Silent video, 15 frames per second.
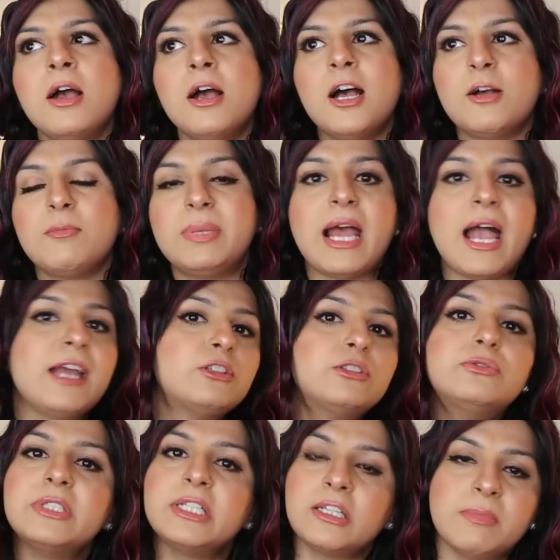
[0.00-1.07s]
but I
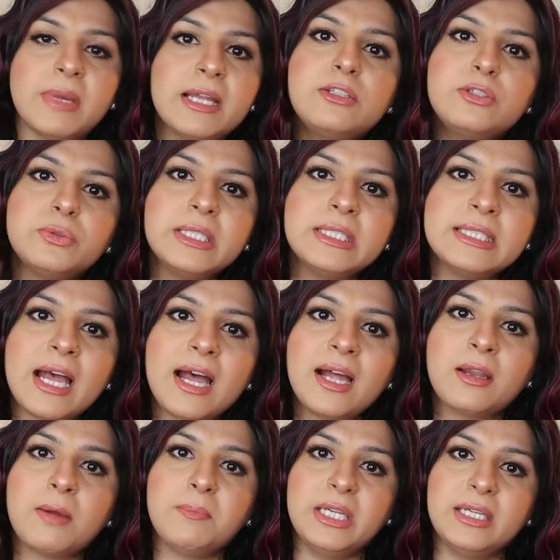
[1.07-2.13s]
don't recommend doing
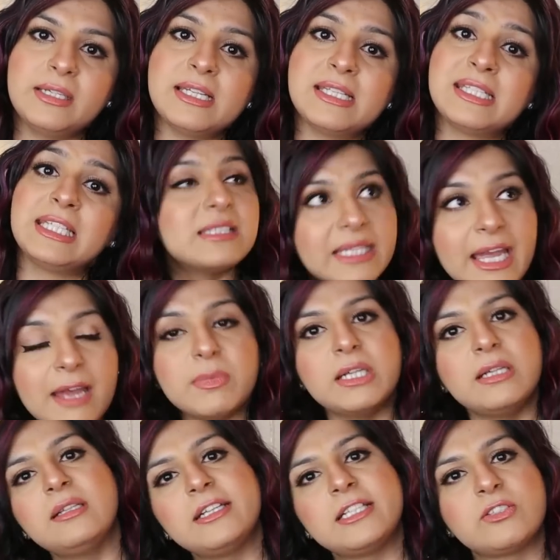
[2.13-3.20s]
that, because the
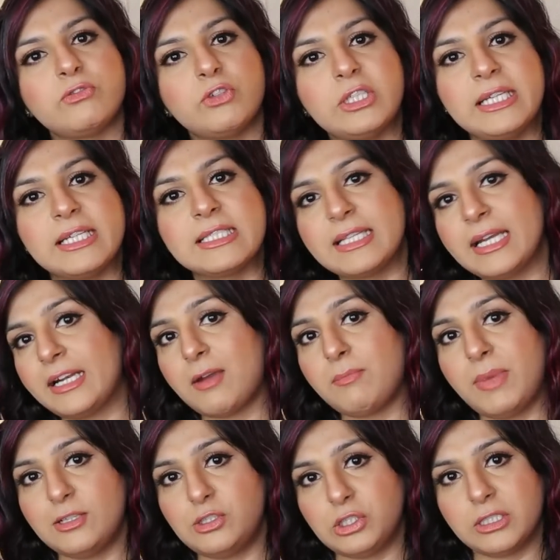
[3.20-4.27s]
chemical exfoliants that I
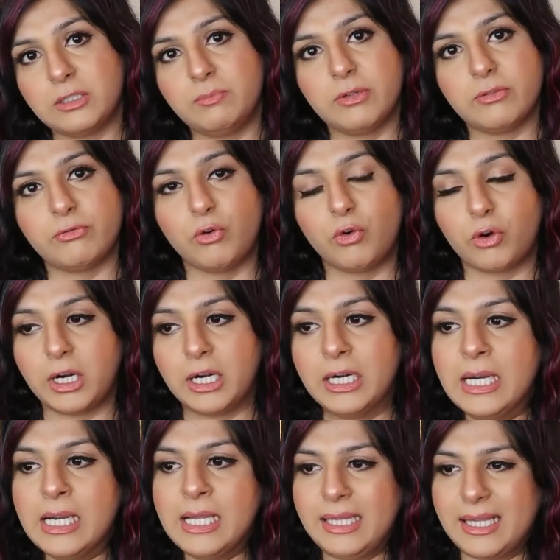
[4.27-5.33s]
mentioned
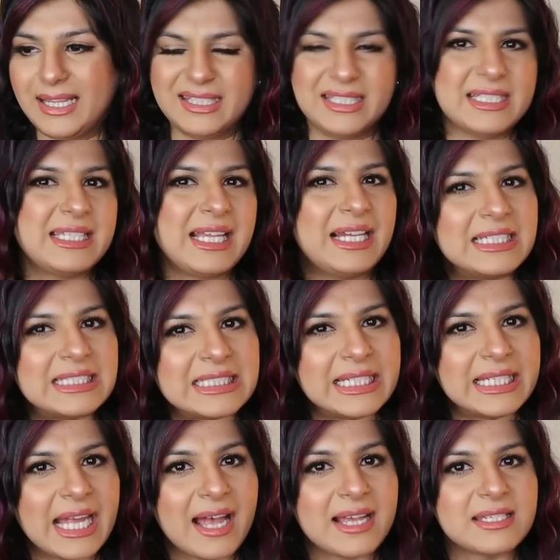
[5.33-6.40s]
before, like the
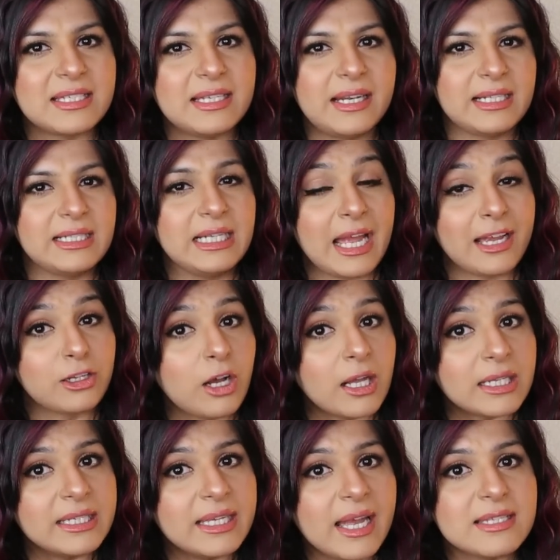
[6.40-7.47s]
salicylic acid and
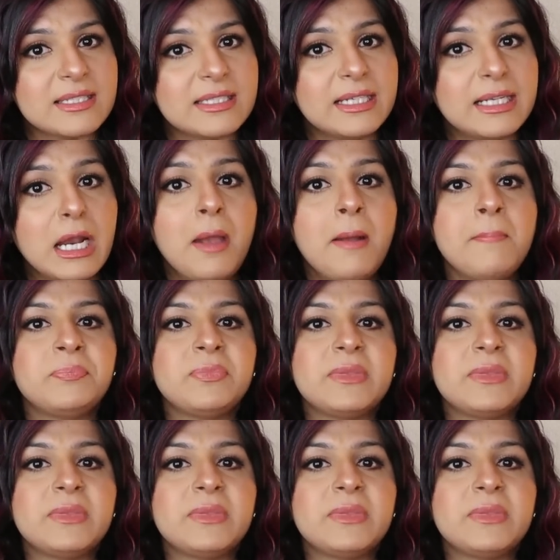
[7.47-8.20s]
glycolic acid,